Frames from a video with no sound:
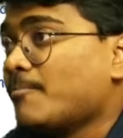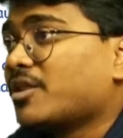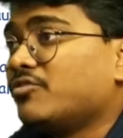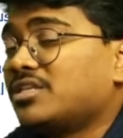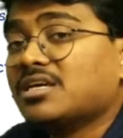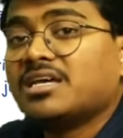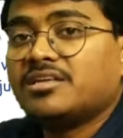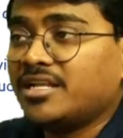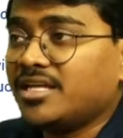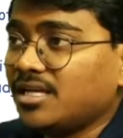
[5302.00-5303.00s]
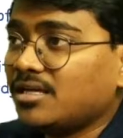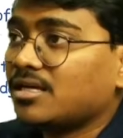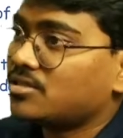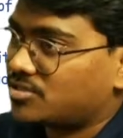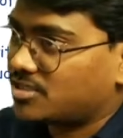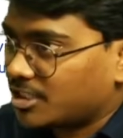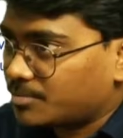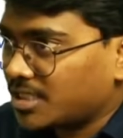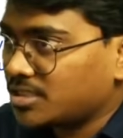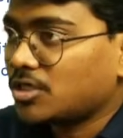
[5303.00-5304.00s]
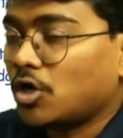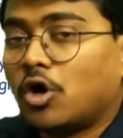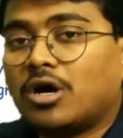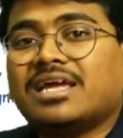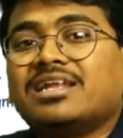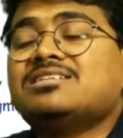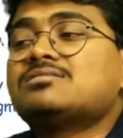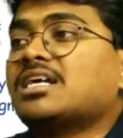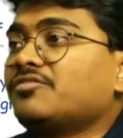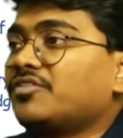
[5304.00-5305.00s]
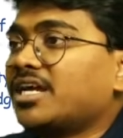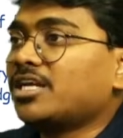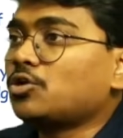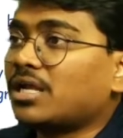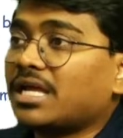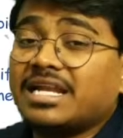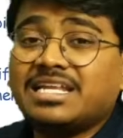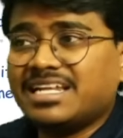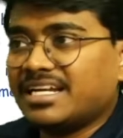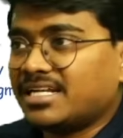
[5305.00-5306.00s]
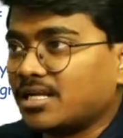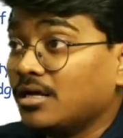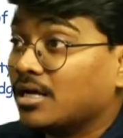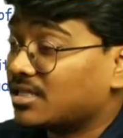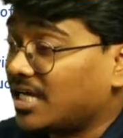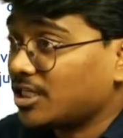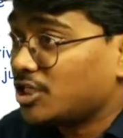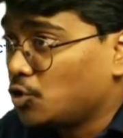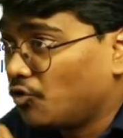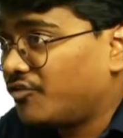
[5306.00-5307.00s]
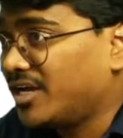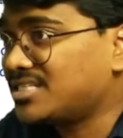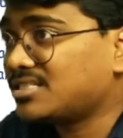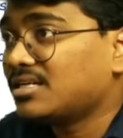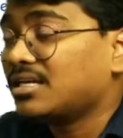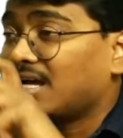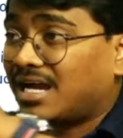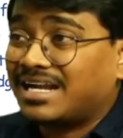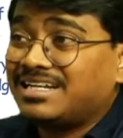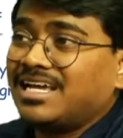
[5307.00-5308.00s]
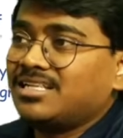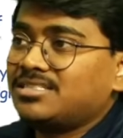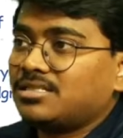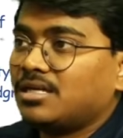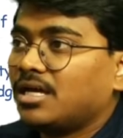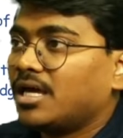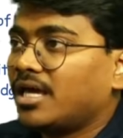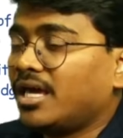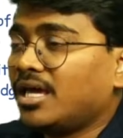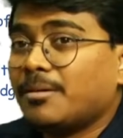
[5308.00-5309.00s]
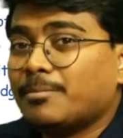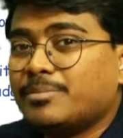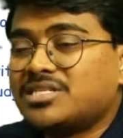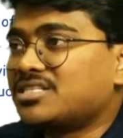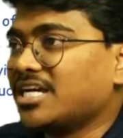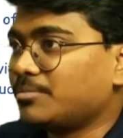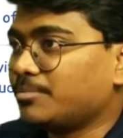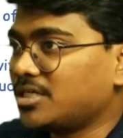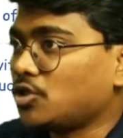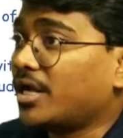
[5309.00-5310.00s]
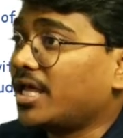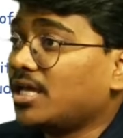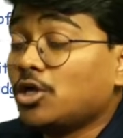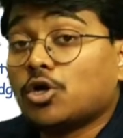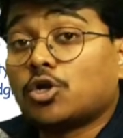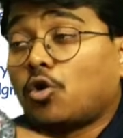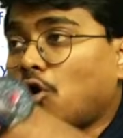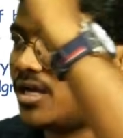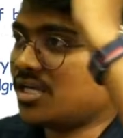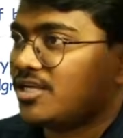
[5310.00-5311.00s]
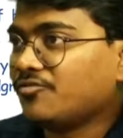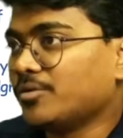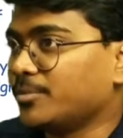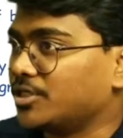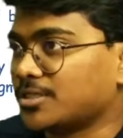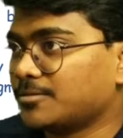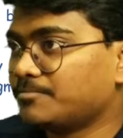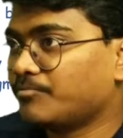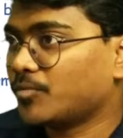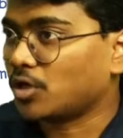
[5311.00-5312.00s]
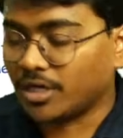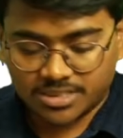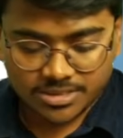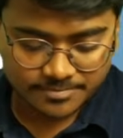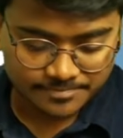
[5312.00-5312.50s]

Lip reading: with any statement or any certificate or any return that you feels contains a misstatement or a wrong information. Got it?